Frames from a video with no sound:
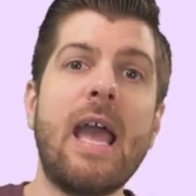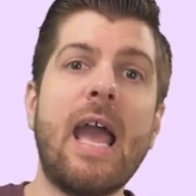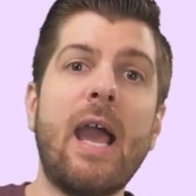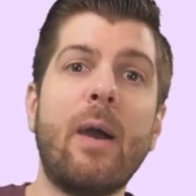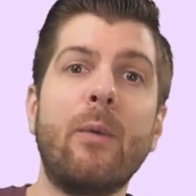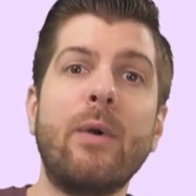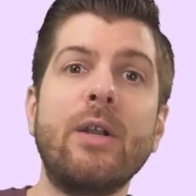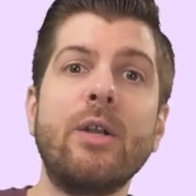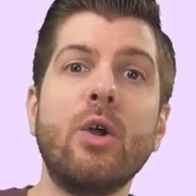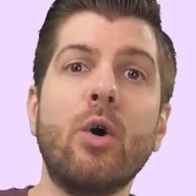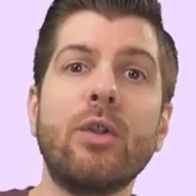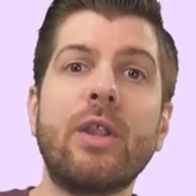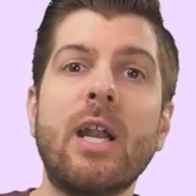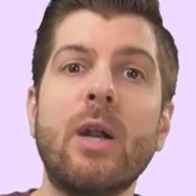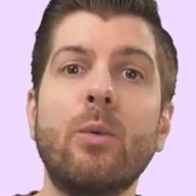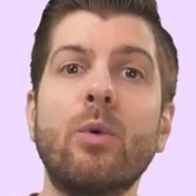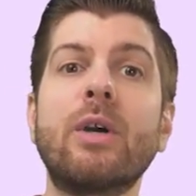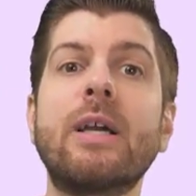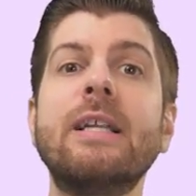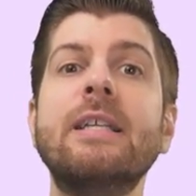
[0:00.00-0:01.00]
and we know that it
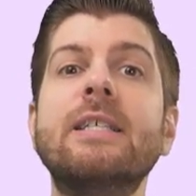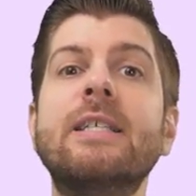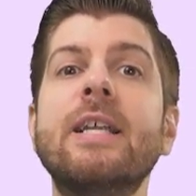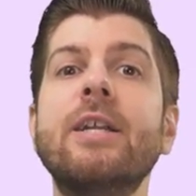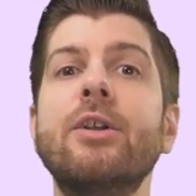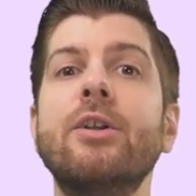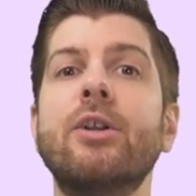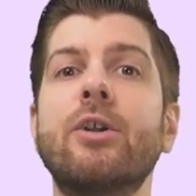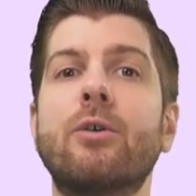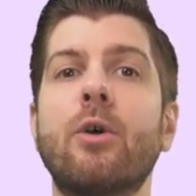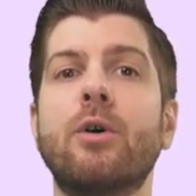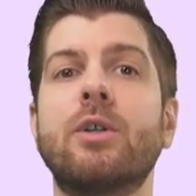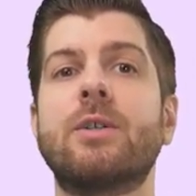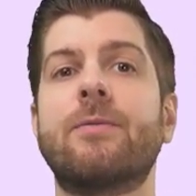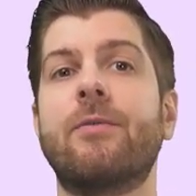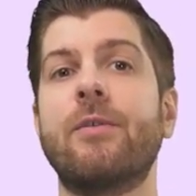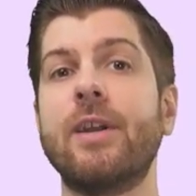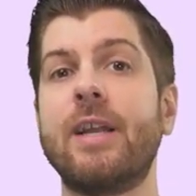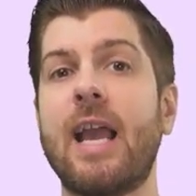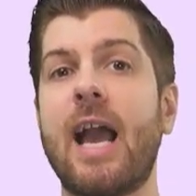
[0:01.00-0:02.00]
will continue to grow its
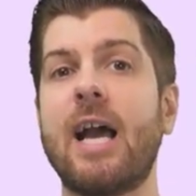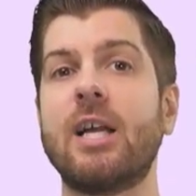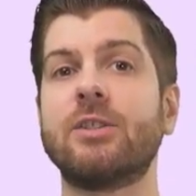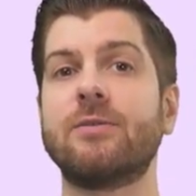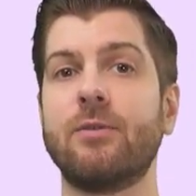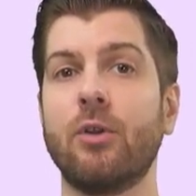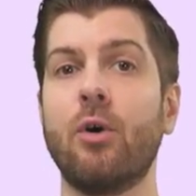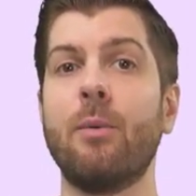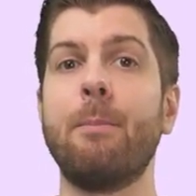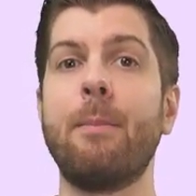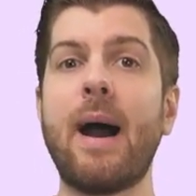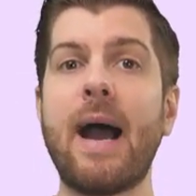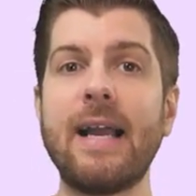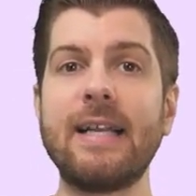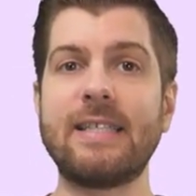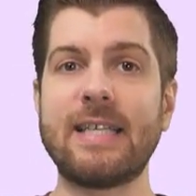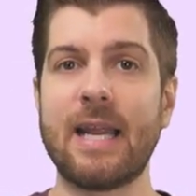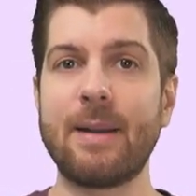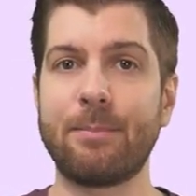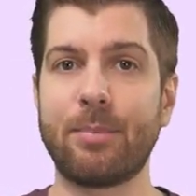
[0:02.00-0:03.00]
free cash flow by
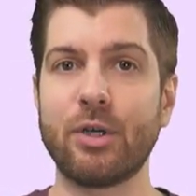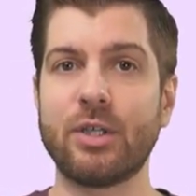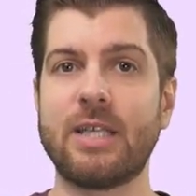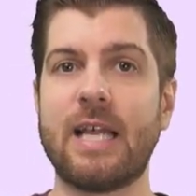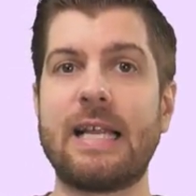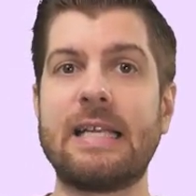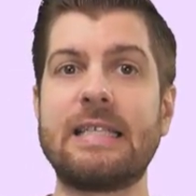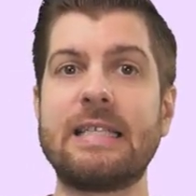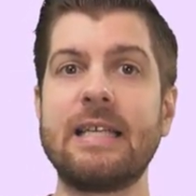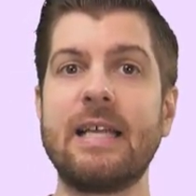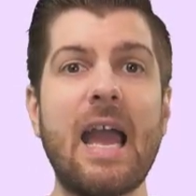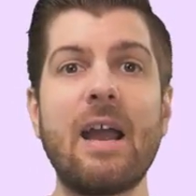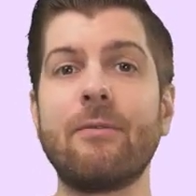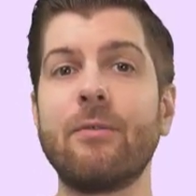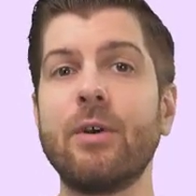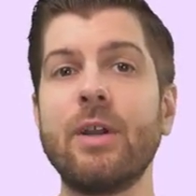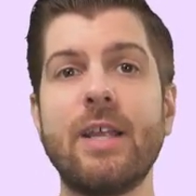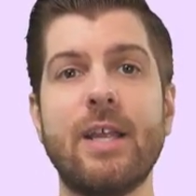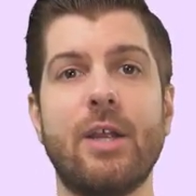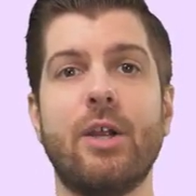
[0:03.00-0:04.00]
10%
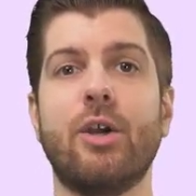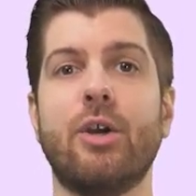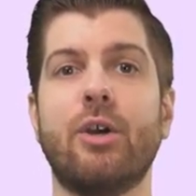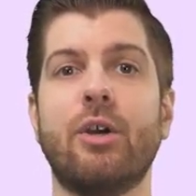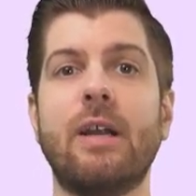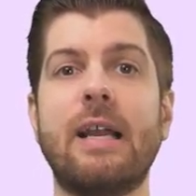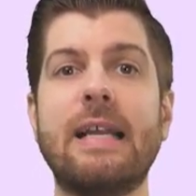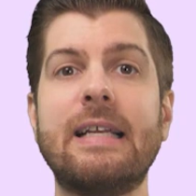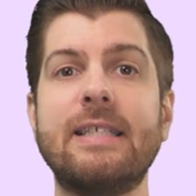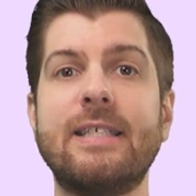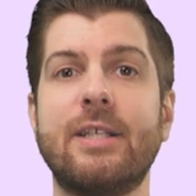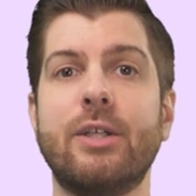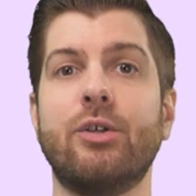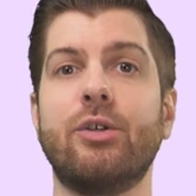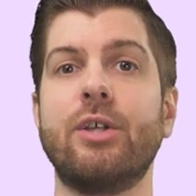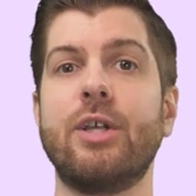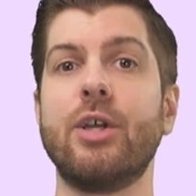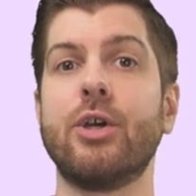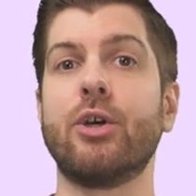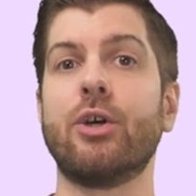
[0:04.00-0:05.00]
every year until
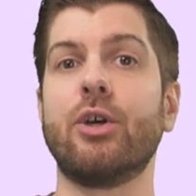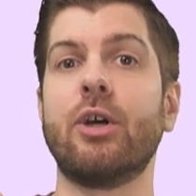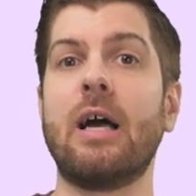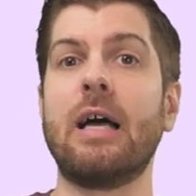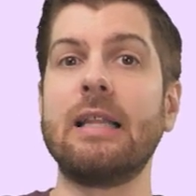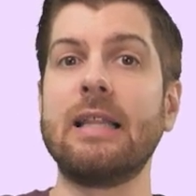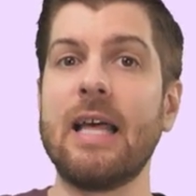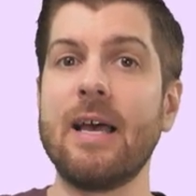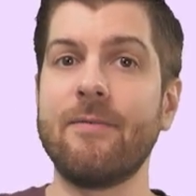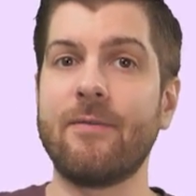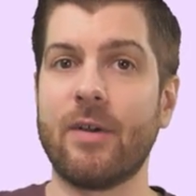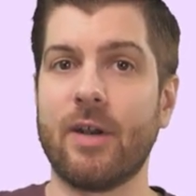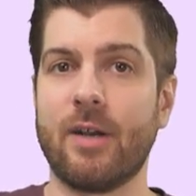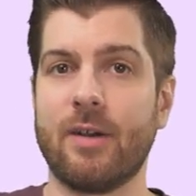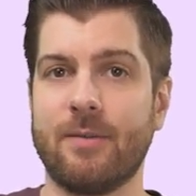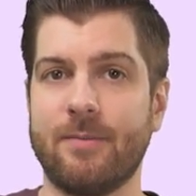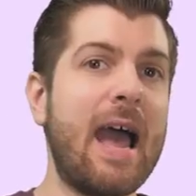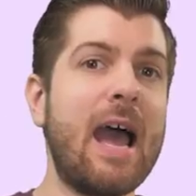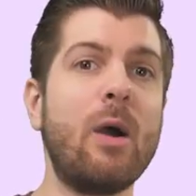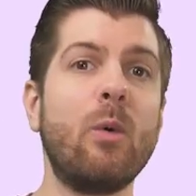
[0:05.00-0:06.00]
year 11.
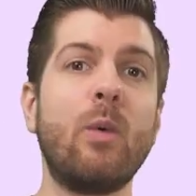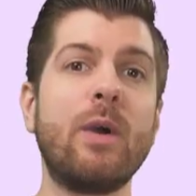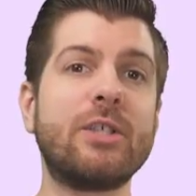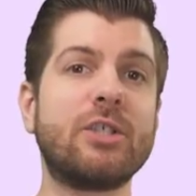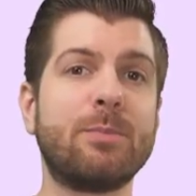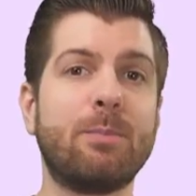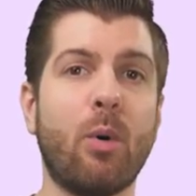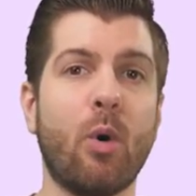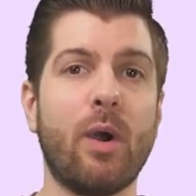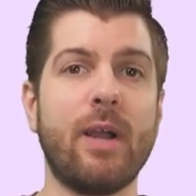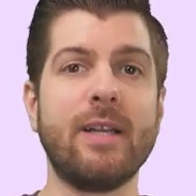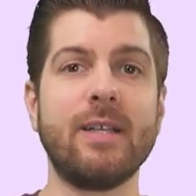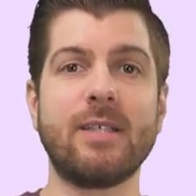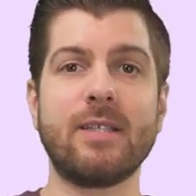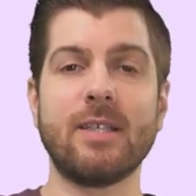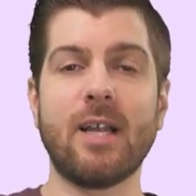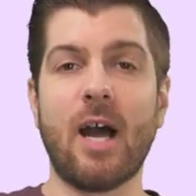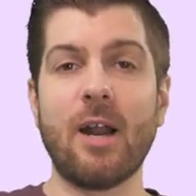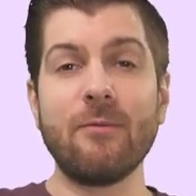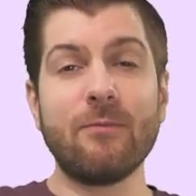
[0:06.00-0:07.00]
At which
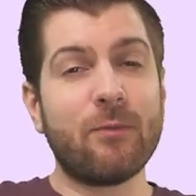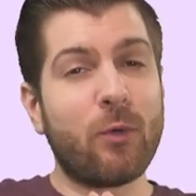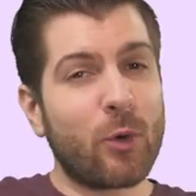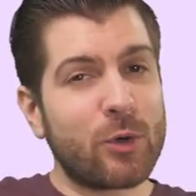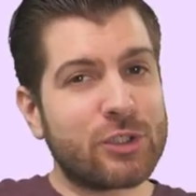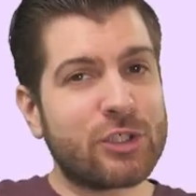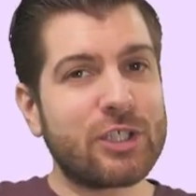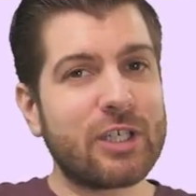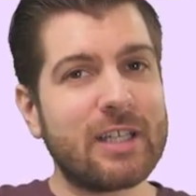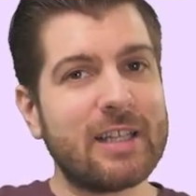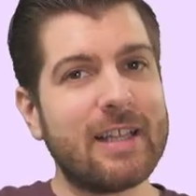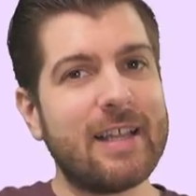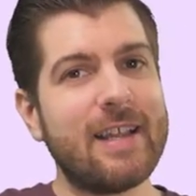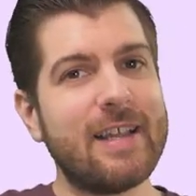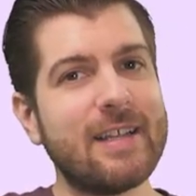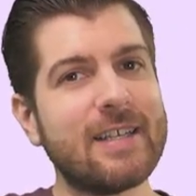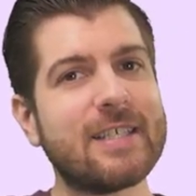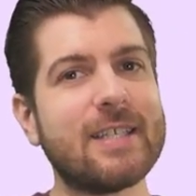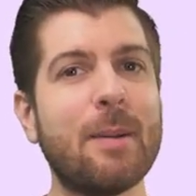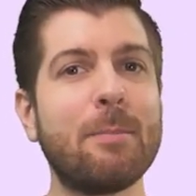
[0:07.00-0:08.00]
point,
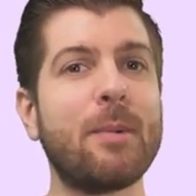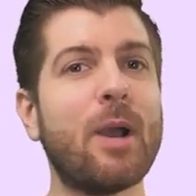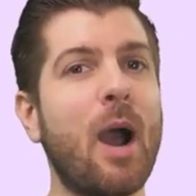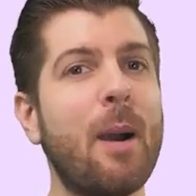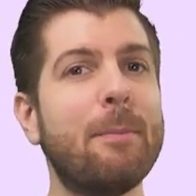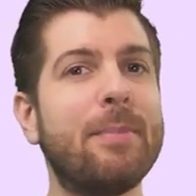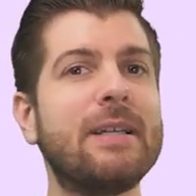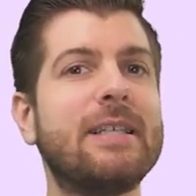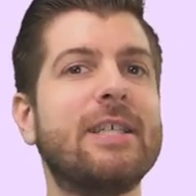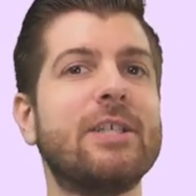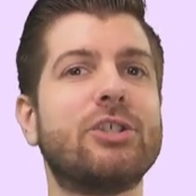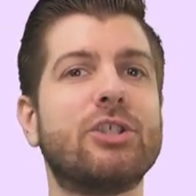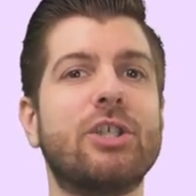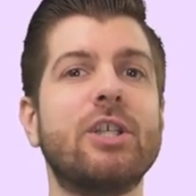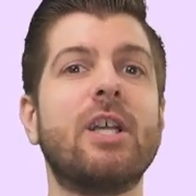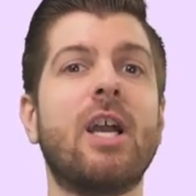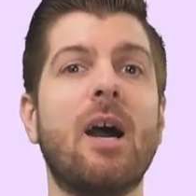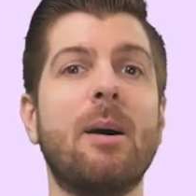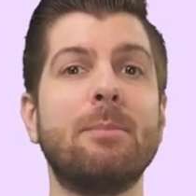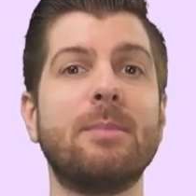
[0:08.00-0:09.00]
unfortunately, some
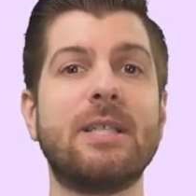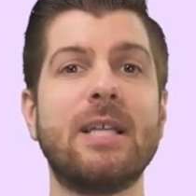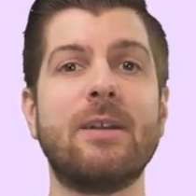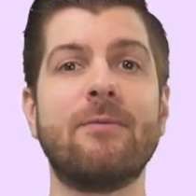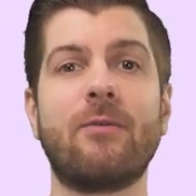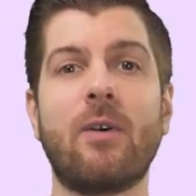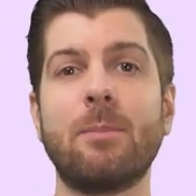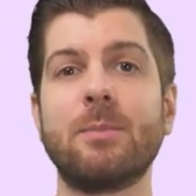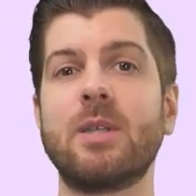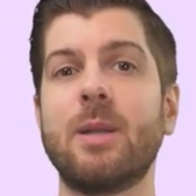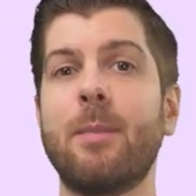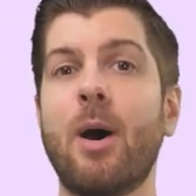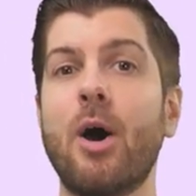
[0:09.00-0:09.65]
competition comes in from some